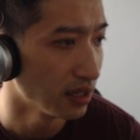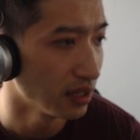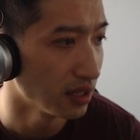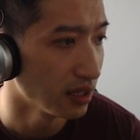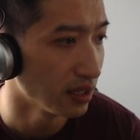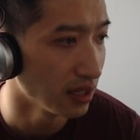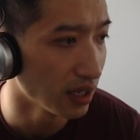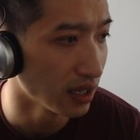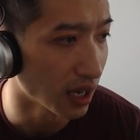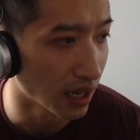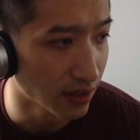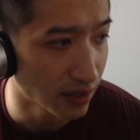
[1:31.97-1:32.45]

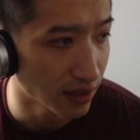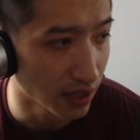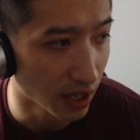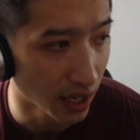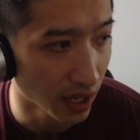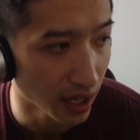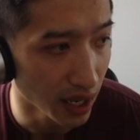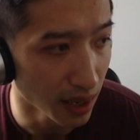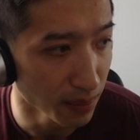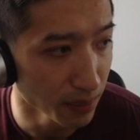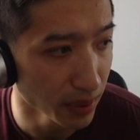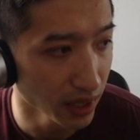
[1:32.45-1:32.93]
Yeah, so the
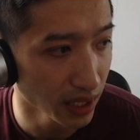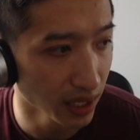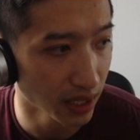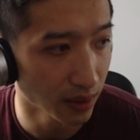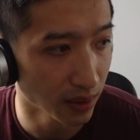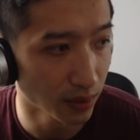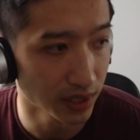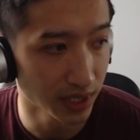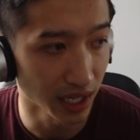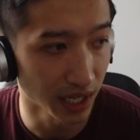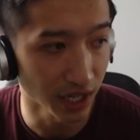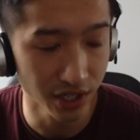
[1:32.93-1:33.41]
company
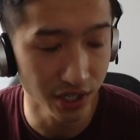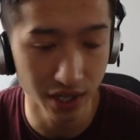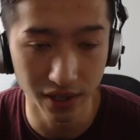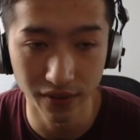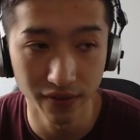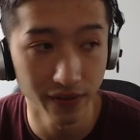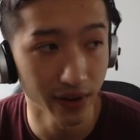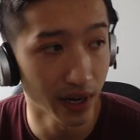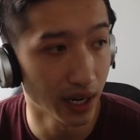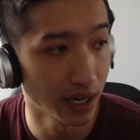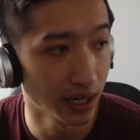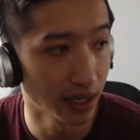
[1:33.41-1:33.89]
was actually
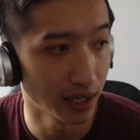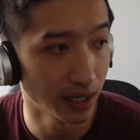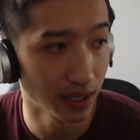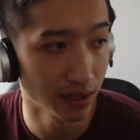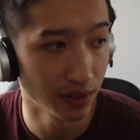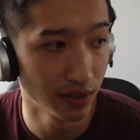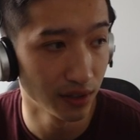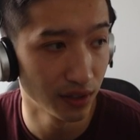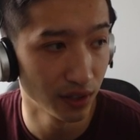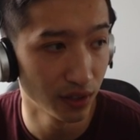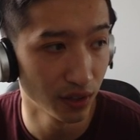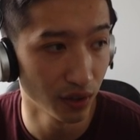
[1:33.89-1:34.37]
founded
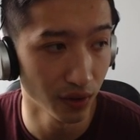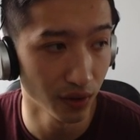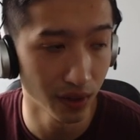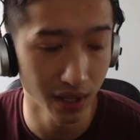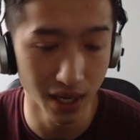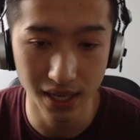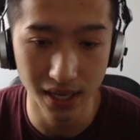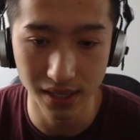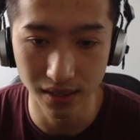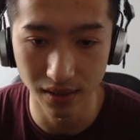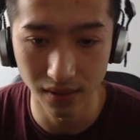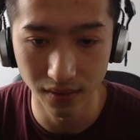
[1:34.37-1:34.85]
in
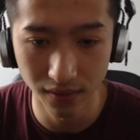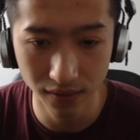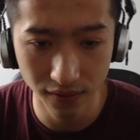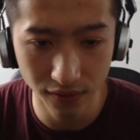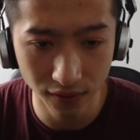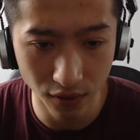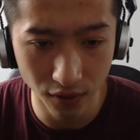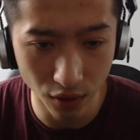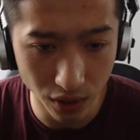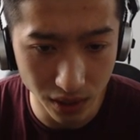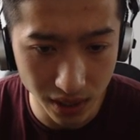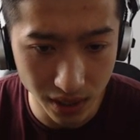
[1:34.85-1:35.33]

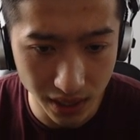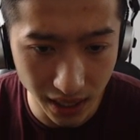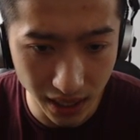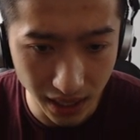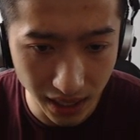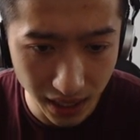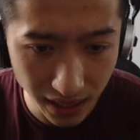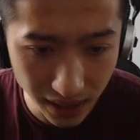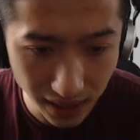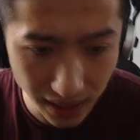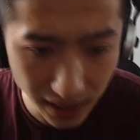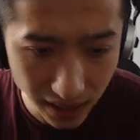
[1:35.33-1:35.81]

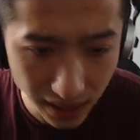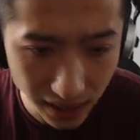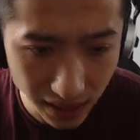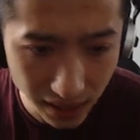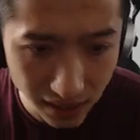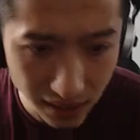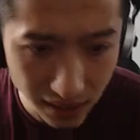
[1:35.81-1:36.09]
2014.